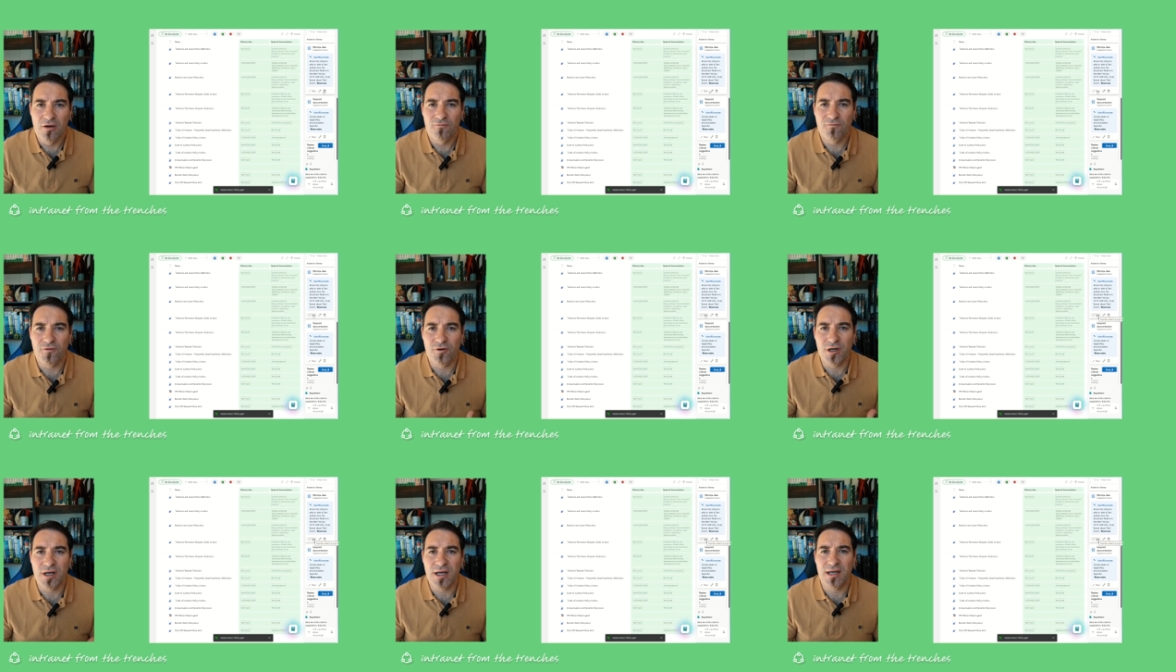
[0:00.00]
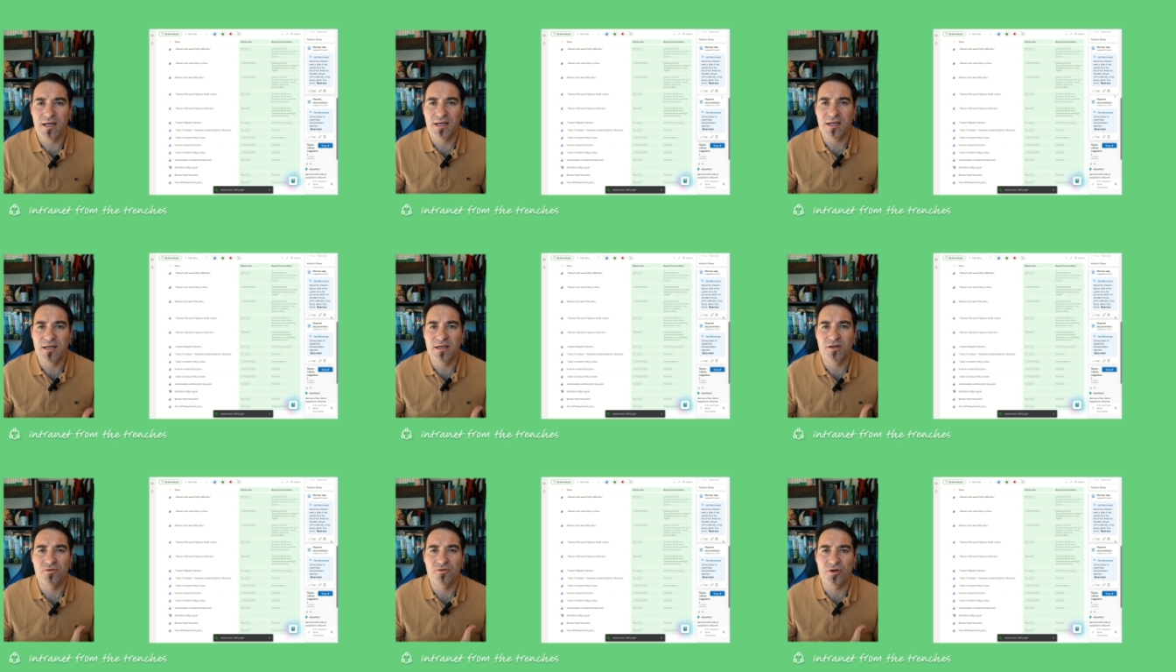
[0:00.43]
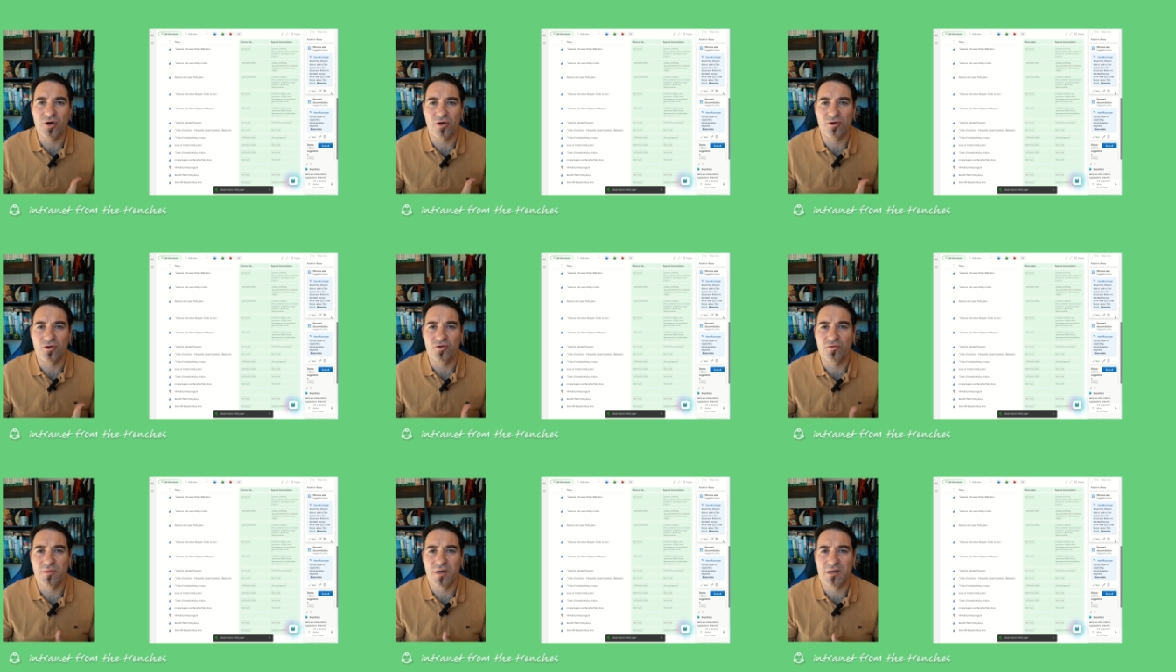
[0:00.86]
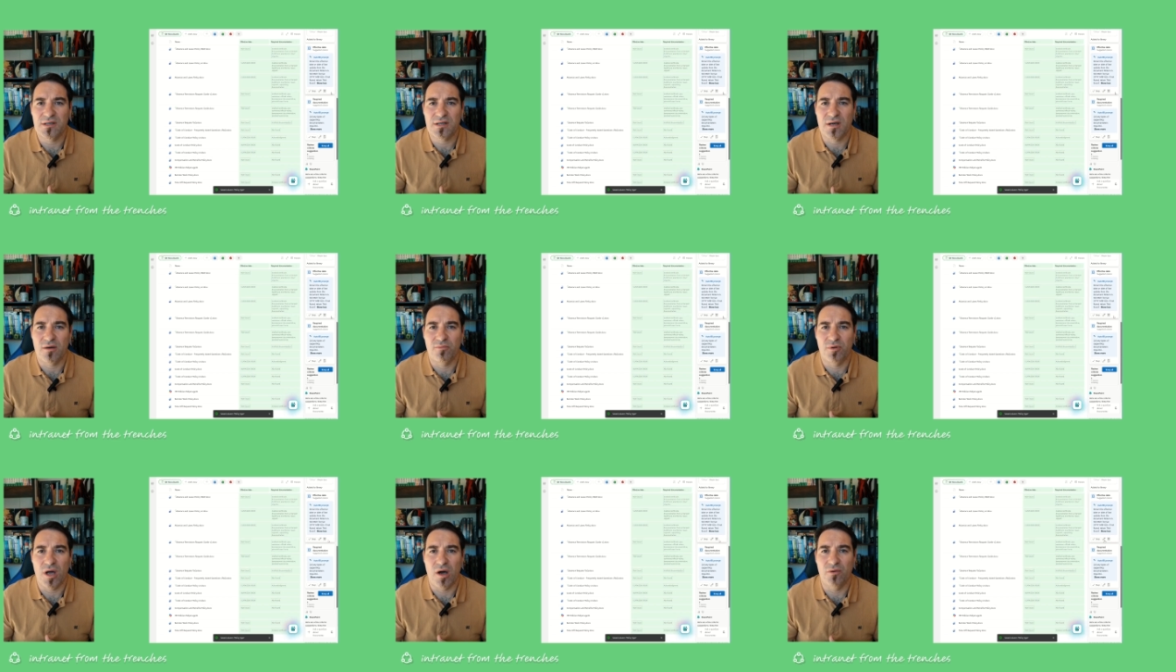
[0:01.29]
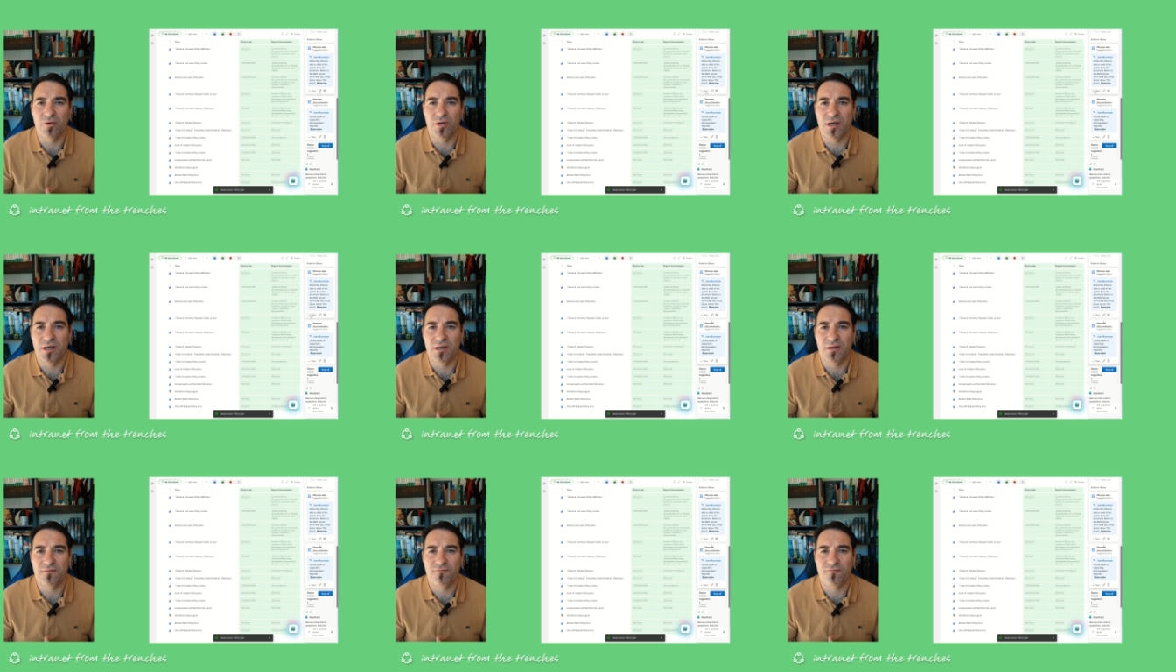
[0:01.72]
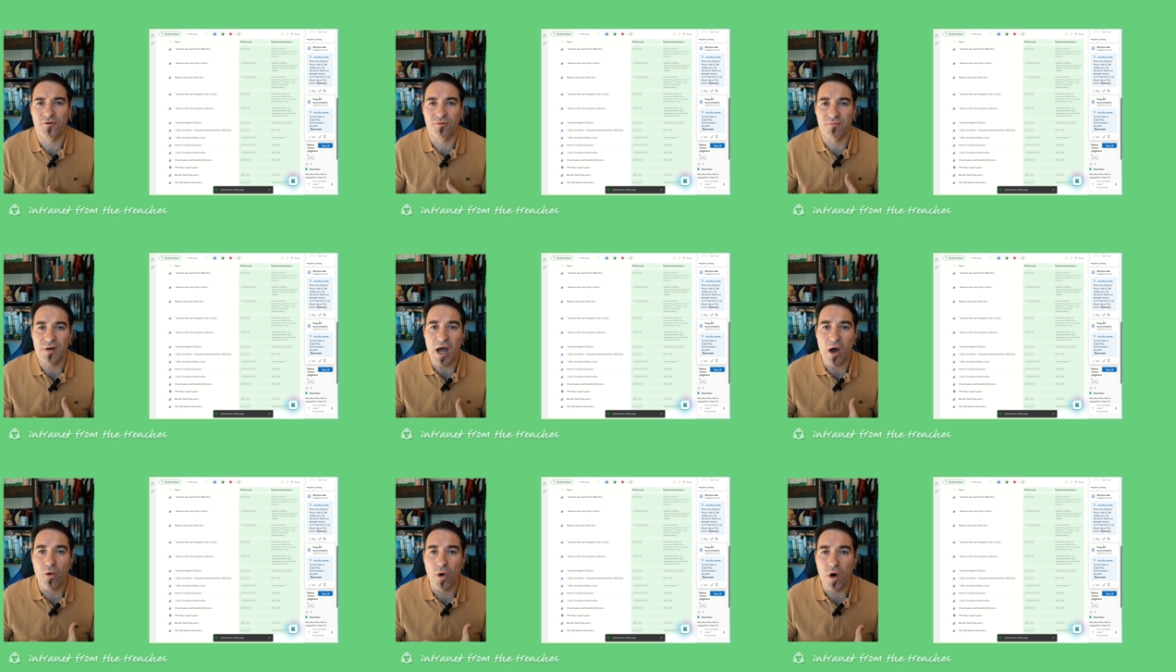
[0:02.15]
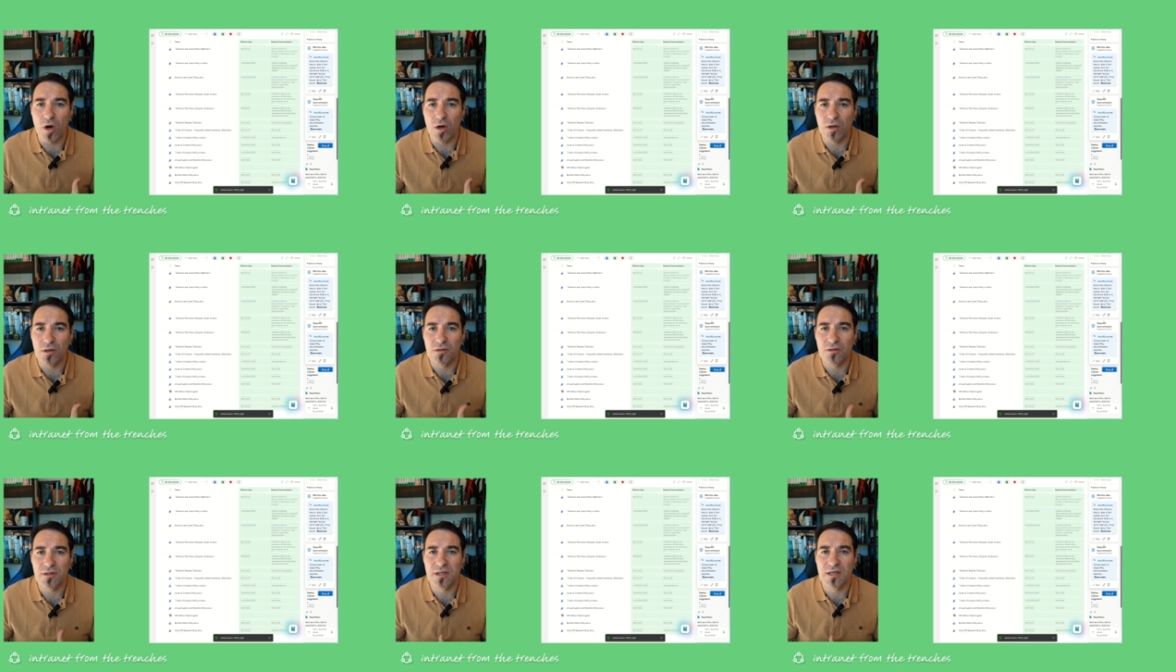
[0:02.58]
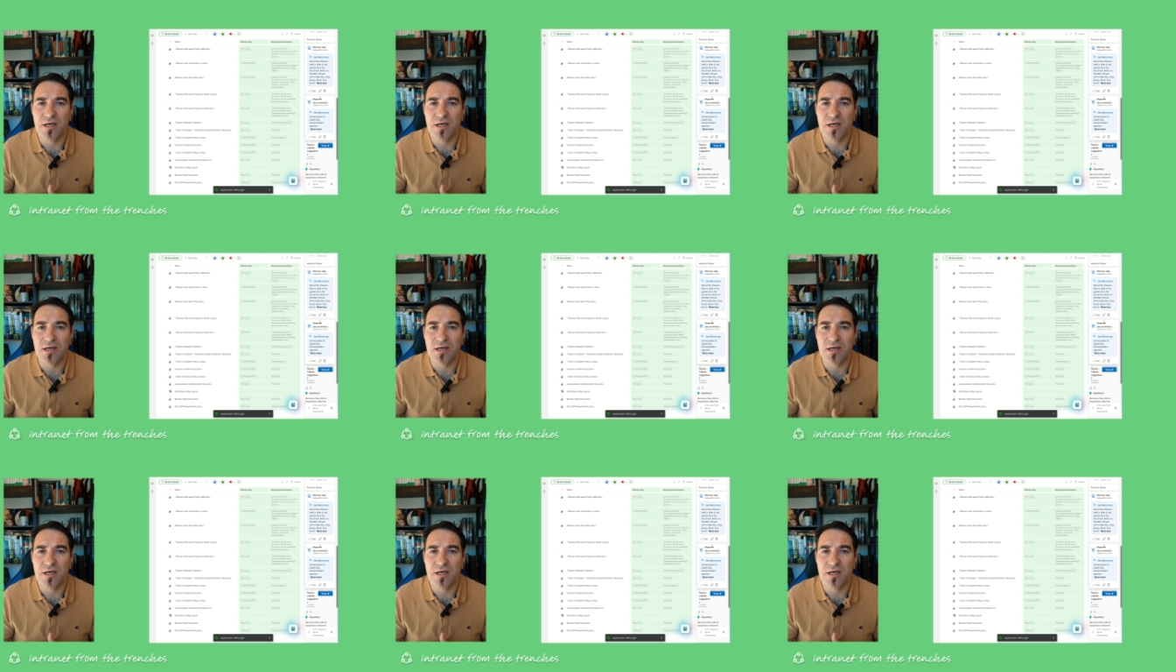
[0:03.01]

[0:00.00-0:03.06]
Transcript: For any new documents uploaded from now on,